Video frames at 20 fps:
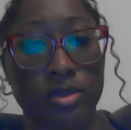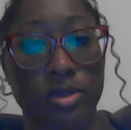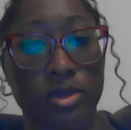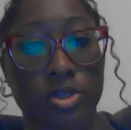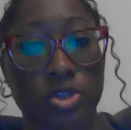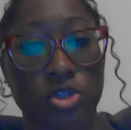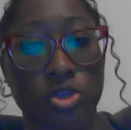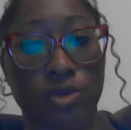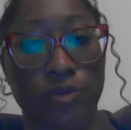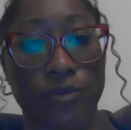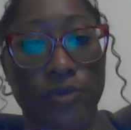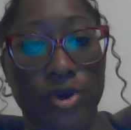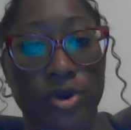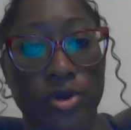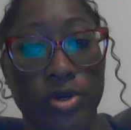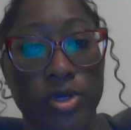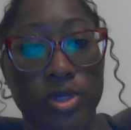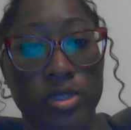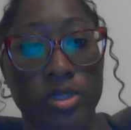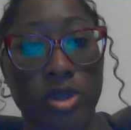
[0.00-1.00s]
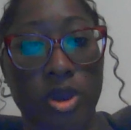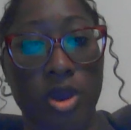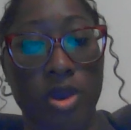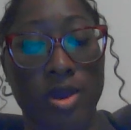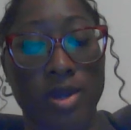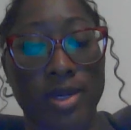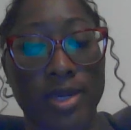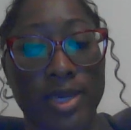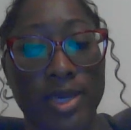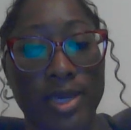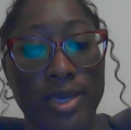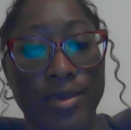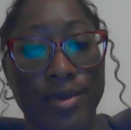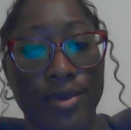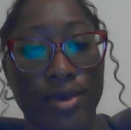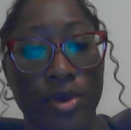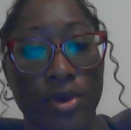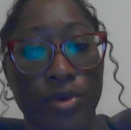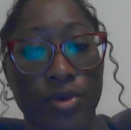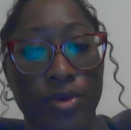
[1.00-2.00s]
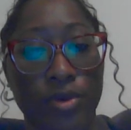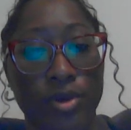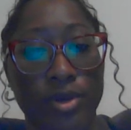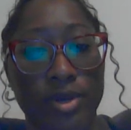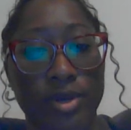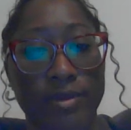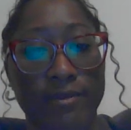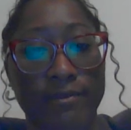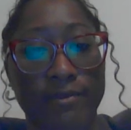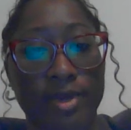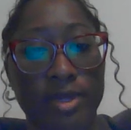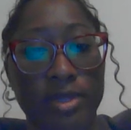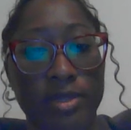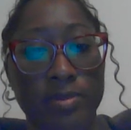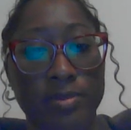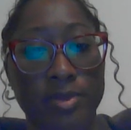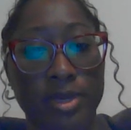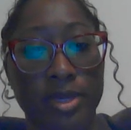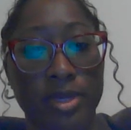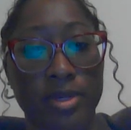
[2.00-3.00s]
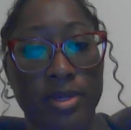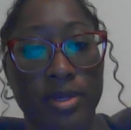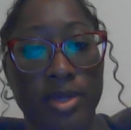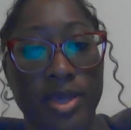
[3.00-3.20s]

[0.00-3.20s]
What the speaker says: She focused on ego development